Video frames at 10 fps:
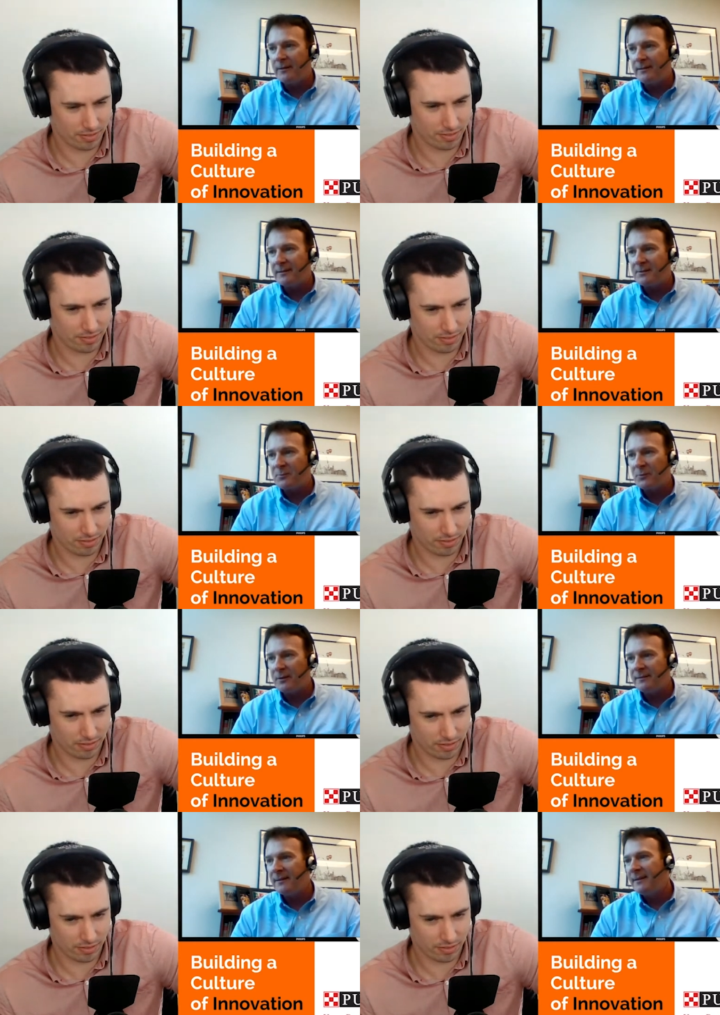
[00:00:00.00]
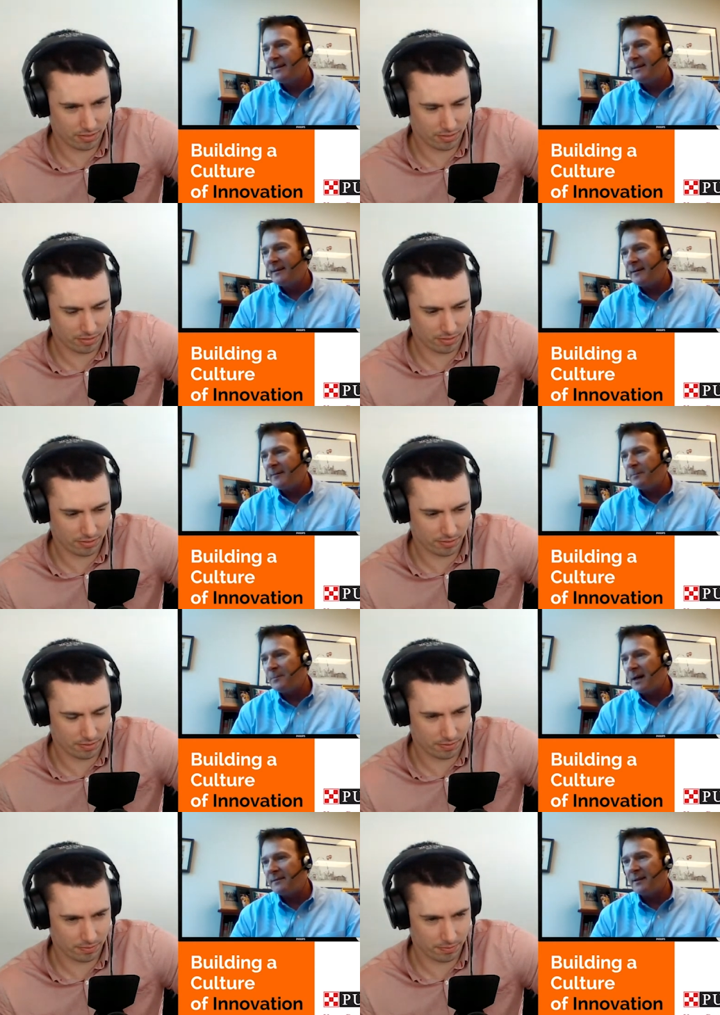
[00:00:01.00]
Speaker 1: point. Um, I'd love
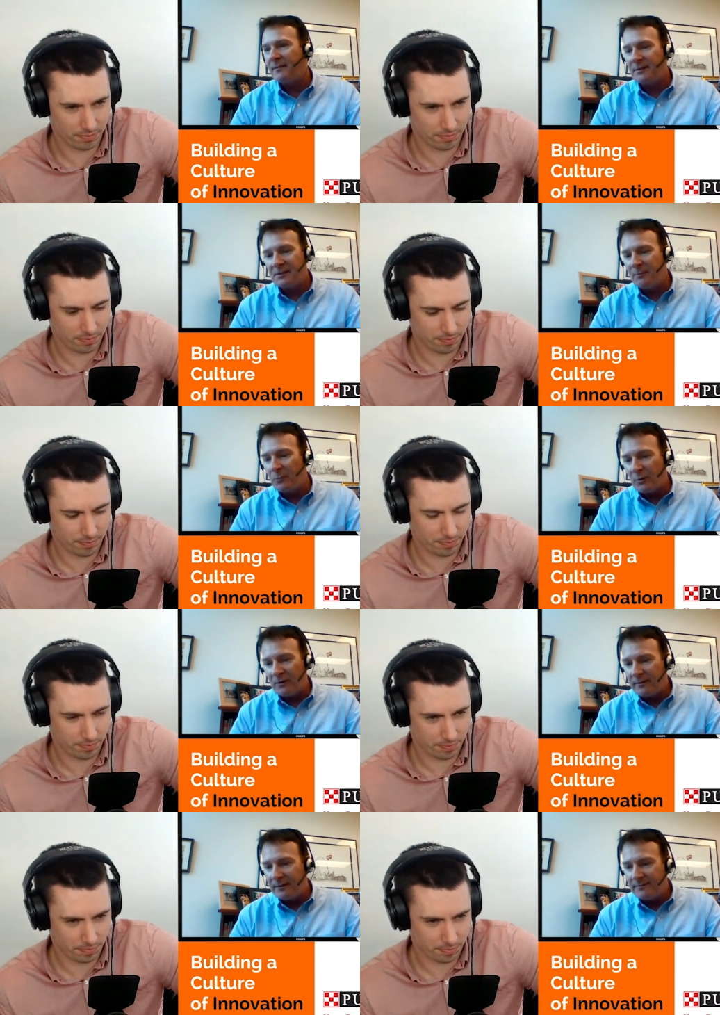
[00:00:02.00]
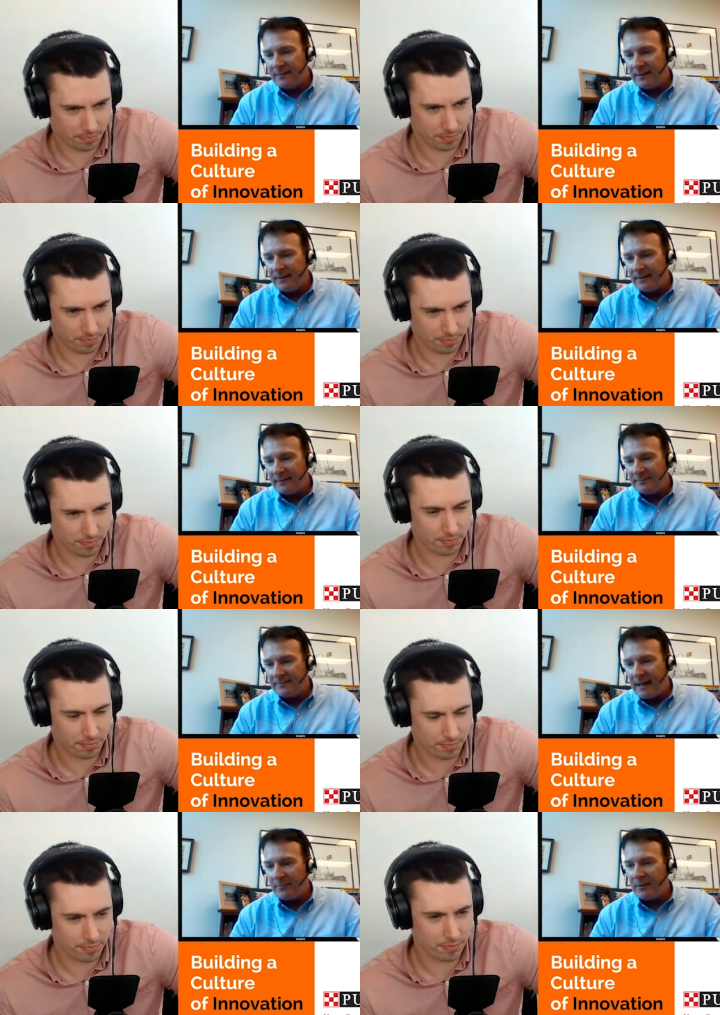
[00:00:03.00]
to see more of it uh, happen in
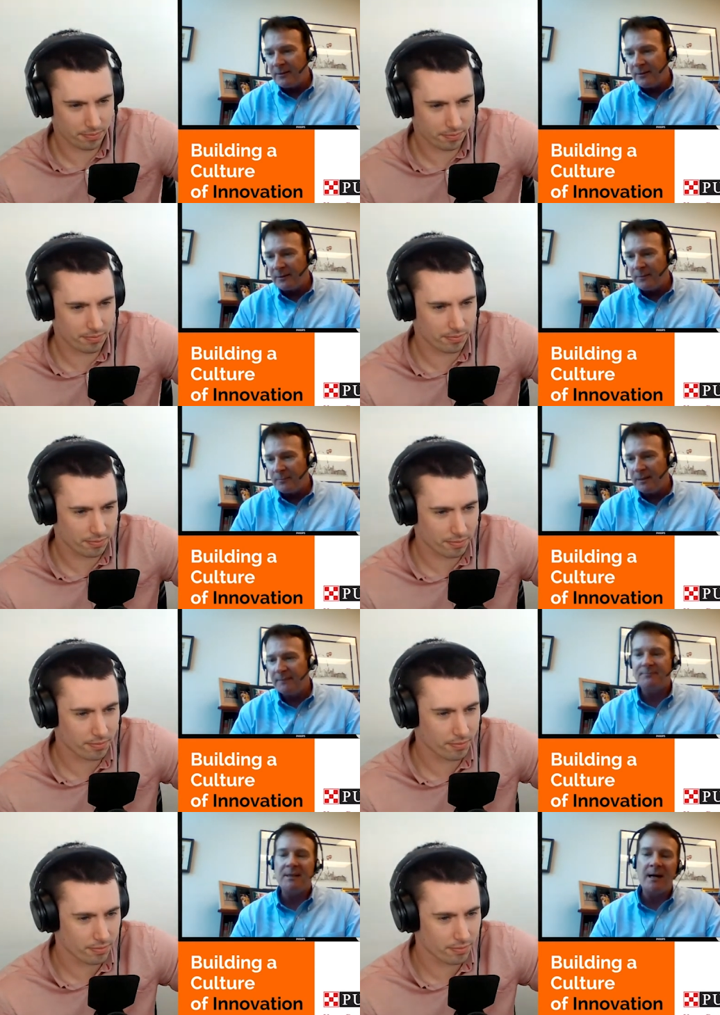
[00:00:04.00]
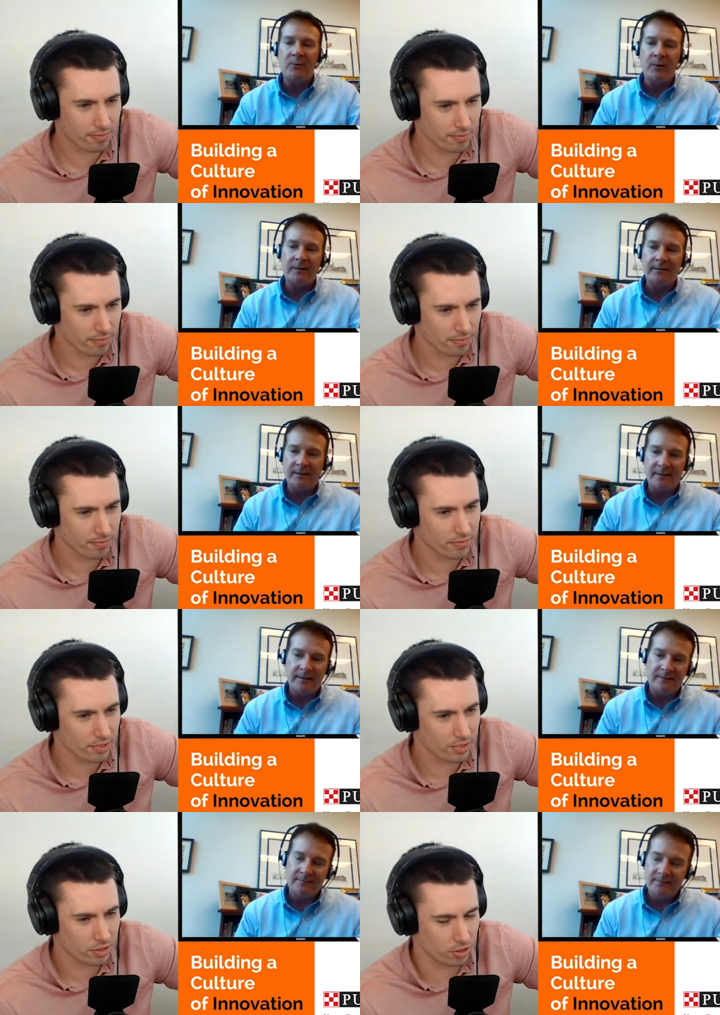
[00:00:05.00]
our company. Not quite there yet.
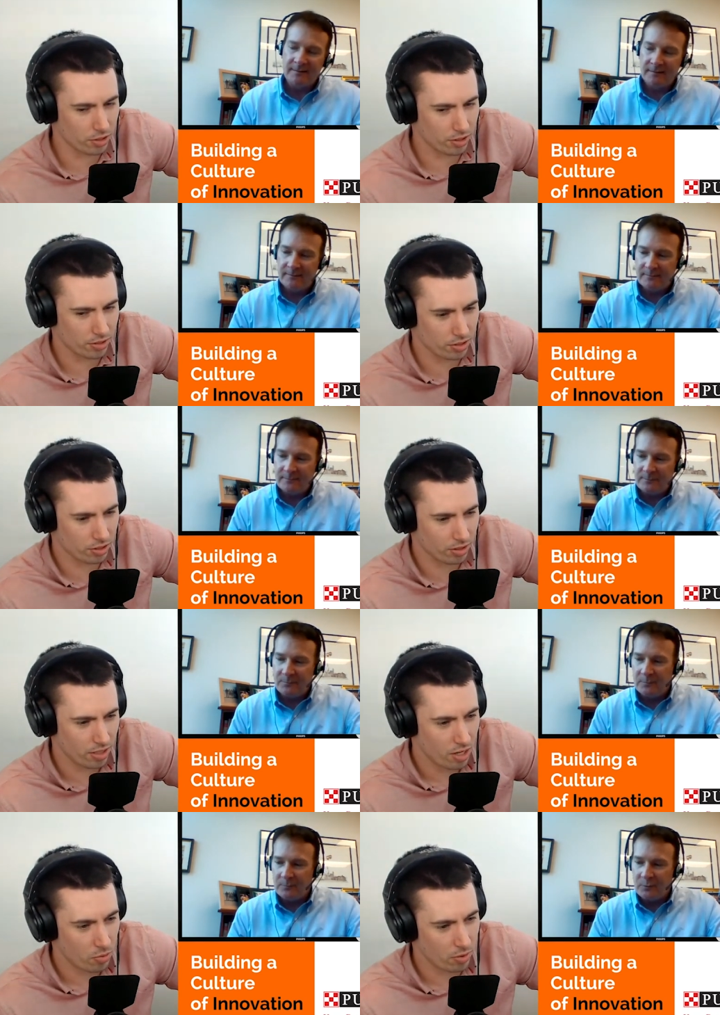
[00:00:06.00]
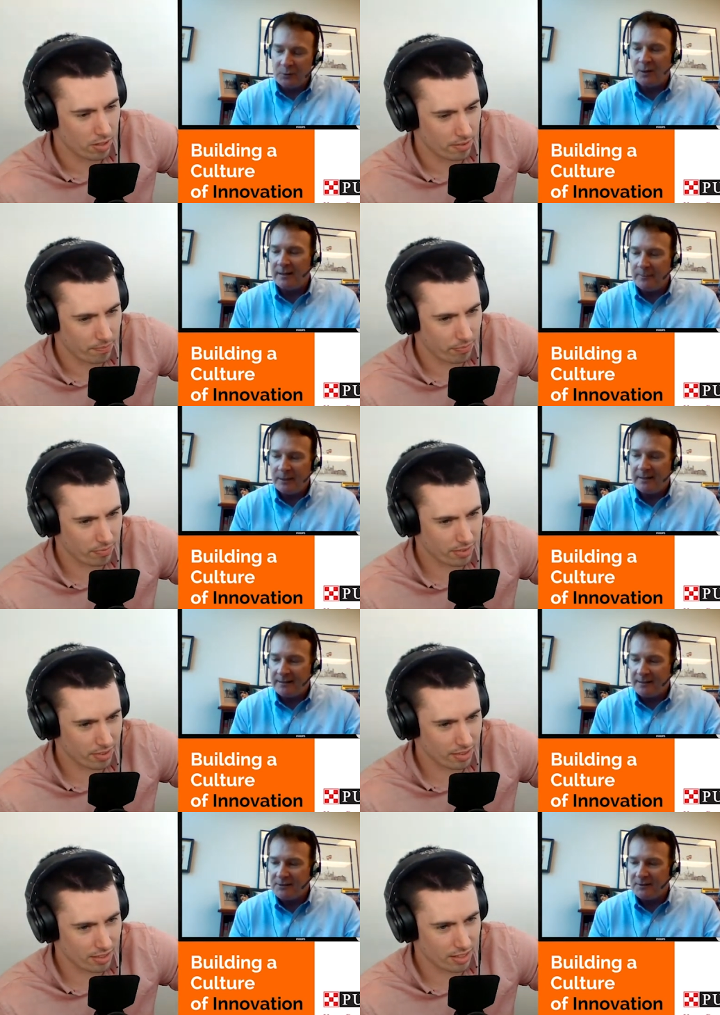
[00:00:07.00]
Speaker 2: Sure, sure. We're trying to pay attention though.
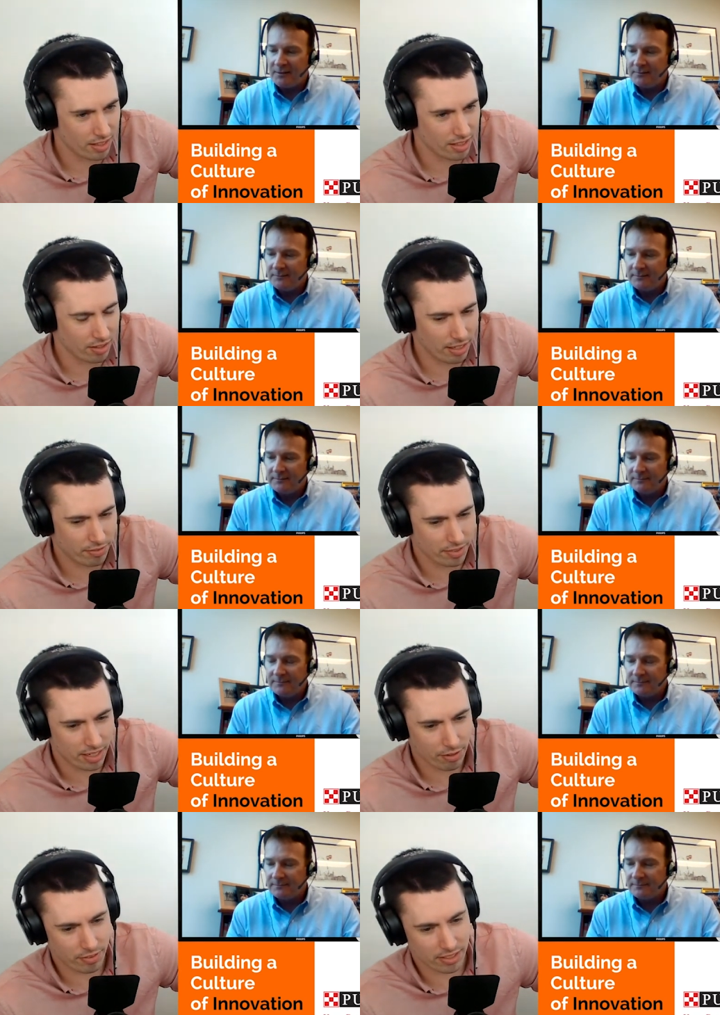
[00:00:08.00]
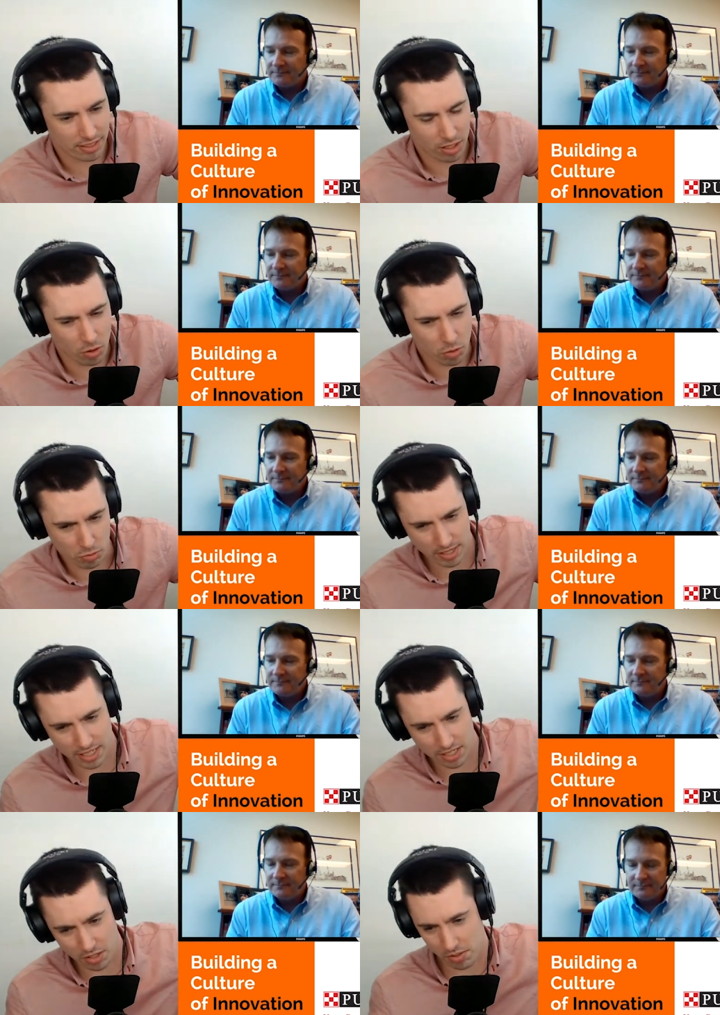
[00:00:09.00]
No, definitely. I think no one
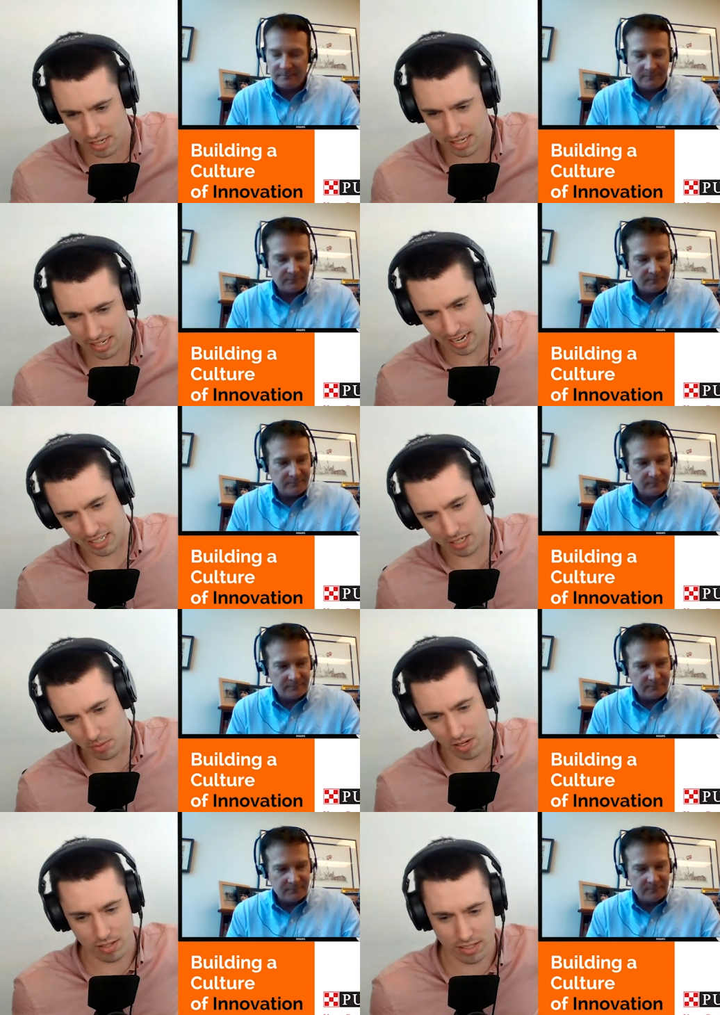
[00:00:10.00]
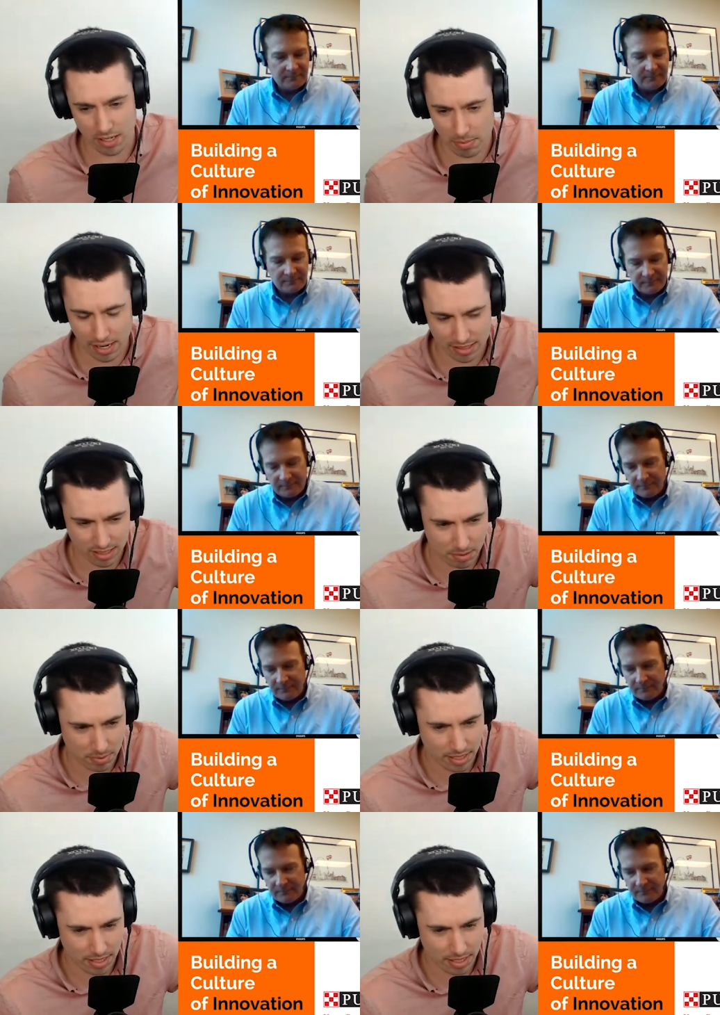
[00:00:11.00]
really knows exactly what the impact's going to